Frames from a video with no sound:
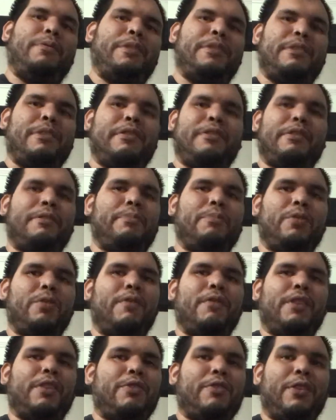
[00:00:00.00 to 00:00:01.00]
which is just more
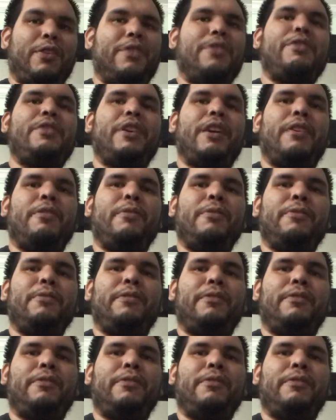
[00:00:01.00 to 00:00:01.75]
of a crunch channel.